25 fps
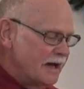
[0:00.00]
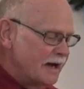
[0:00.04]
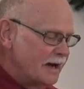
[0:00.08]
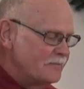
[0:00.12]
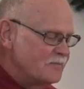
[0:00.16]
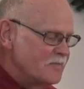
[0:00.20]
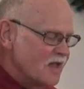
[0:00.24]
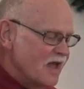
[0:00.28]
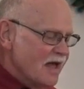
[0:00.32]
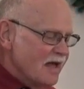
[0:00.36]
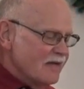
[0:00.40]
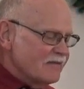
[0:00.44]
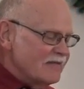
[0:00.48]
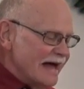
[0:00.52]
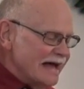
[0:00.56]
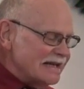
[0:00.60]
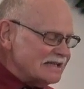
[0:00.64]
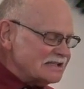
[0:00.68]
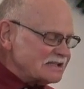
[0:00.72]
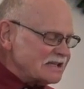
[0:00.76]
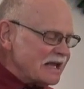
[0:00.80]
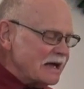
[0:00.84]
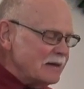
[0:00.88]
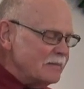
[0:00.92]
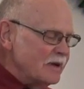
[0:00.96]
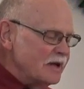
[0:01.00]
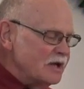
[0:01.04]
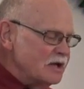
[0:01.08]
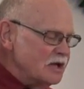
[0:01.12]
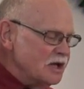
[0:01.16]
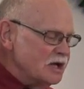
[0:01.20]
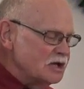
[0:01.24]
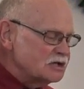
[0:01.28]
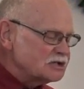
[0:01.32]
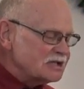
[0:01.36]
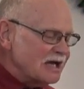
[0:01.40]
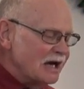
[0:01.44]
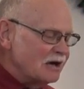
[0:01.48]
him, that said to
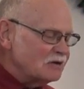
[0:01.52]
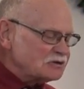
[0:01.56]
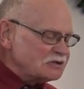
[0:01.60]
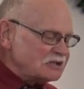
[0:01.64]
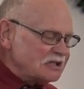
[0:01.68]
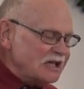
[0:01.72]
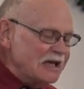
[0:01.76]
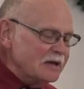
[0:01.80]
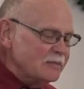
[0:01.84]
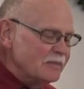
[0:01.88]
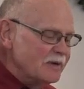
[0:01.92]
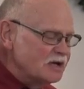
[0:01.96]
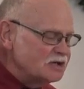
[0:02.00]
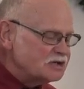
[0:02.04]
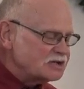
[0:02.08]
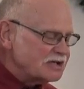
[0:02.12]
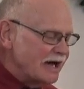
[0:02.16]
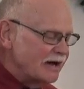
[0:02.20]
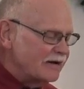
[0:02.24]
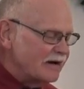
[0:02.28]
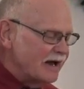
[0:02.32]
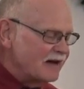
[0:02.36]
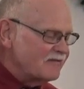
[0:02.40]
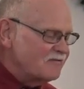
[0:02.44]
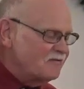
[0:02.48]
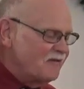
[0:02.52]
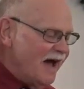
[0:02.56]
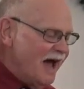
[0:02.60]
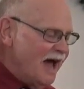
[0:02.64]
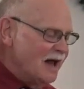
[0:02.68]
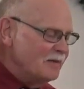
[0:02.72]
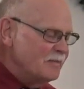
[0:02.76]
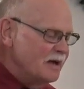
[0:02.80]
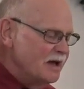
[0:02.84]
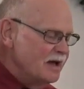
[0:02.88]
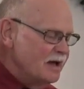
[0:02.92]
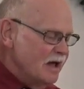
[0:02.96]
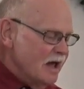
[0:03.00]
Ye shall see me, shall not
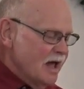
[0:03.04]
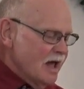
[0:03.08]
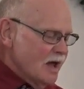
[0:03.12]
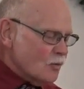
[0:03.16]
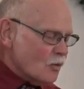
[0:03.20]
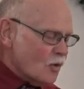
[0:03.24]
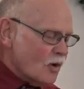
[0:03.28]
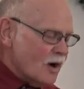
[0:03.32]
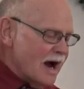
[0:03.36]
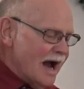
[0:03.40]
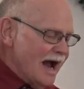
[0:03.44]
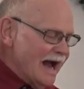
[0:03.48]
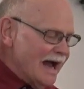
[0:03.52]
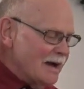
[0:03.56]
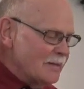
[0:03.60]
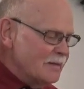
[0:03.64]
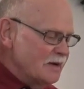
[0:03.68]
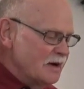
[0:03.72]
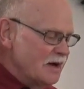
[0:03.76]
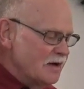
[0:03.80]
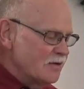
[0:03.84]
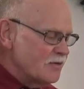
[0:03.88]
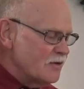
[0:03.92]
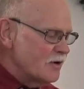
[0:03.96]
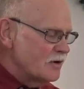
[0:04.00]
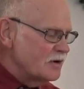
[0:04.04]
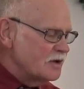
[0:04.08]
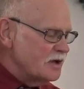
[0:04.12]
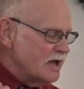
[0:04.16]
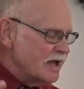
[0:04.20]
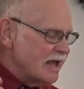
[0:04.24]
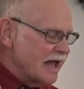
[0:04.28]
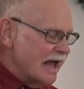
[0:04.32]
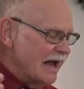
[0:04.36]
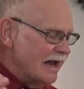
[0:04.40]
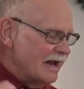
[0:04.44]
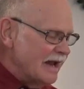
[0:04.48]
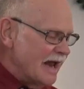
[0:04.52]
find me, where I am hither,
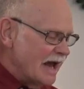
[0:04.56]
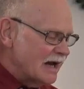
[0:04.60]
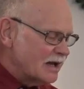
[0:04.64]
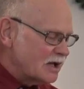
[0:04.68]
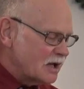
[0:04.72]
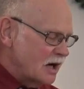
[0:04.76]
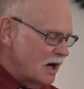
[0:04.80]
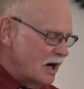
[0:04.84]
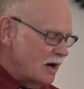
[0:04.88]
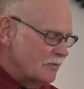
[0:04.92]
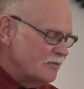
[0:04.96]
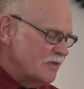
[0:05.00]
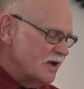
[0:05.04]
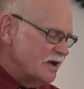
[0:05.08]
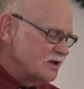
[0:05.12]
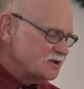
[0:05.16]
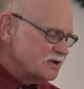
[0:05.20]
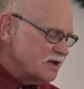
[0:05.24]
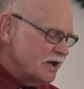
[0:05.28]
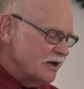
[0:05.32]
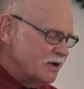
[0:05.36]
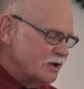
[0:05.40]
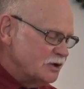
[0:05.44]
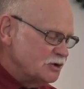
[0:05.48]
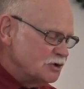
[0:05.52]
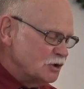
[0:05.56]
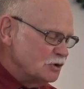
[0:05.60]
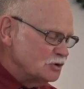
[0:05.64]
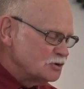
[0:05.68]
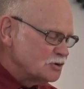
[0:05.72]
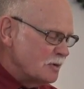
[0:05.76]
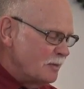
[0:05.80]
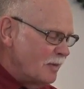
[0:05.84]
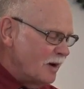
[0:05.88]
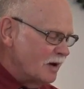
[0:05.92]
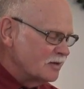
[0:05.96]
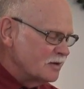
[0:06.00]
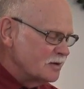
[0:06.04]
ye cannot come. Then said the Jews
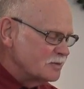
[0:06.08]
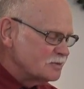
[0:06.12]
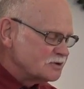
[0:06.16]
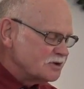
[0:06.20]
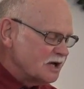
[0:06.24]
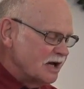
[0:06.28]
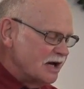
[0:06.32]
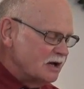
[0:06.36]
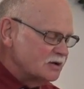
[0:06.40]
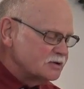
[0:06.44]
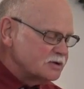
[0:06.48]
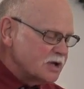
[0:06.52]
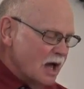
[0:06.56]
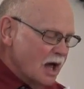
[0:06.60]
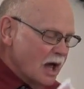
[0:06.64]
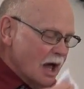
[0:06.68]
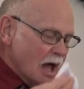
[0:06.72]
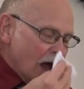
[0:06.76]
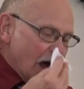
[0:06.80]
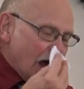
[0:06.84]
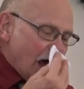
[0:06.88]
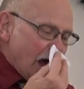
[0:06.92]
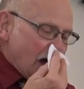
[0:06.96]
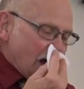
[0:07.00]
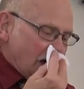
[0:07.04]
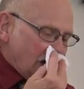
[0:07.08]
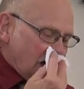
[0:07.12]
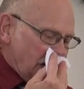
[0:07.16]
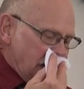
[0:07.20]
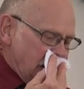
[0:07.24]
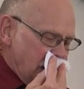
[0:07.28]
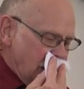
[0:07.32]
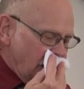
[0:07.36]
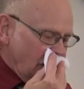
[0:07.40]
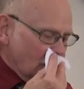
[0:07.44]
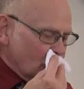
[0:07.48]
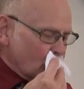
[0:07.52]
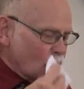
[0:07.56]
among themselves,
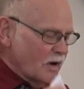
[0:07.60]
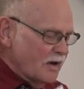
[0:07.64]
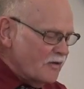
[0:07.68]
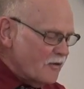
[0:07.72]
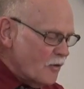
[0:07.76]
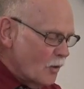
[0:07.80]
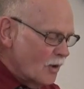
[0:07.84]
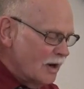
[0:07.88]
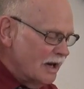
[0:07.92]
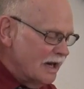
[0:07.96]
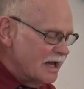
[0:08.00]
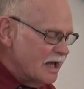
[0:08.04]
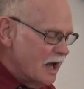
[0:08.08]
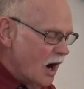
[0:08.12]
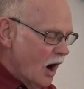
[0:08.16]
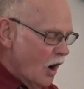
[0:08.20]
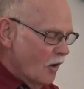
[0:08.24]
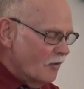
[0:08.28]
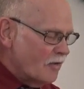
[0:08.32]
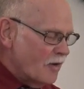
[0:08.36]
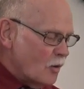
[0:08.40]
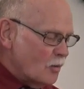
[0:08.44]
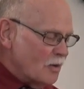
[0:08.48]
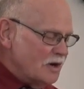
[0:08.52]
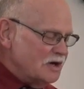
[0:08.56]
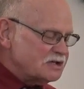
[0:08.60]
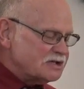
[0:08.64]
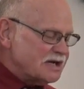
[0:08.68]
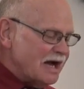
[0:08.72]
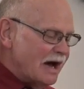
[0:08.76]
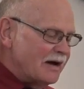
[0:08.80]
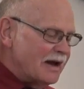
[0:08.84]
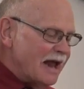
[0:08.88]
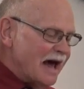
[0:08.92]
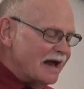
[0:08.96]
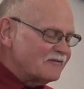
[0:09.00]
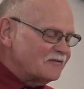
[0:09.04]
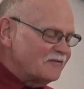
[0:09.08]
Whither will he go that we
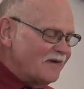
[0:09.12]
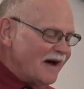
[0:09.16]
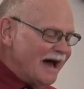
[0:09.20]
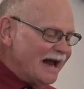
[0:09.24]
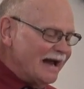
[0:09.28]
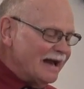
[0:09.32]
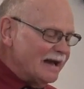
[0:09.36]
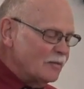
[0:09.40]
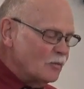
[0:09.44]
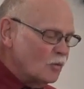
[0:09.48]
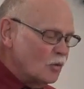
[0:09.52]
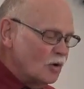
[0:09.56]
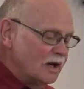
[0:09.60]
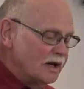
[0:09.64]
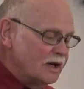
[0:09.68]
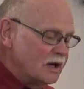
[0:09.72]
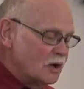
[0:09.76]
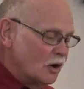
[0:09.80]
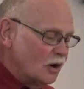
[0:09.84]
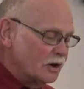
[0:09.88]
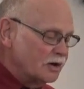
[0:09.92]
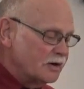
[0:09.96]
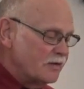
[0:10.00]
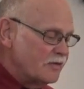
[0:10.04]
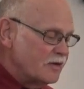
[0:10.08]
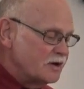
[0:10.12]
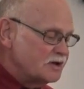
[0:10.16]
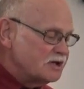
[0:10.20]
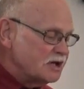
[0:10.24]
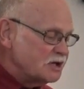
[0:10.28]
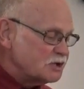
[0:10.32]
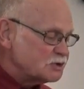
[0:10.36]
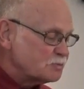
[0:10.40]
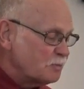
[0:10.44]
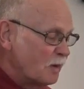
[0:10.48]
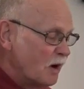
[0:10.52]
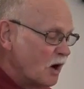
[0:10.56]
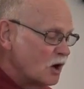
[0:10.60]
shall not find him? Will he go into the
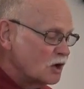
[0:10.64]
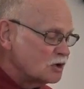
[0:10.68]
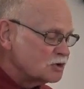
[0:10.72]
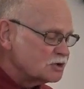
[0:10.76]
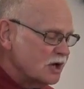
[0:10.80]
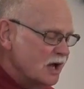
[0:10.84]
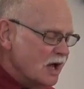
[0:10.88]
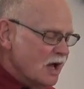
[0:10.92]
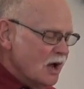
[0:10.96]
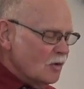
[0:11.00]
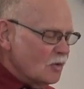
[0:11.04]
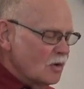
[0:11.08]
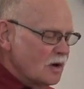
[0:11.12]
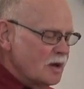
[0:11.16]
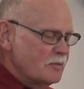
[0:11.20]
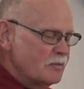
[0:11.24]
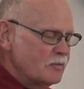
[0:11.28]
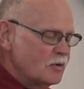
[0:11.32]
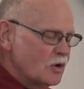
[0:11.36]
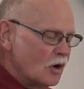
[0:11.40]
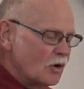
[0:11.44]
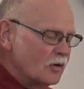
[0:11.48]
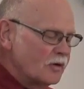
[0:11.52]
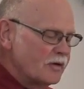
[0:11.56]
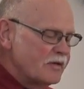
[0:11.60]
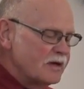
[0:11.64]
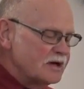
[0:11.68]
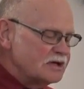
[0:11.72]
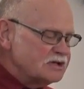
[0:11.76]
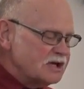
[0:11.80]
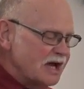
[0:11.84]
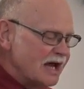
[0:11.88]
dispersed? Will he go to the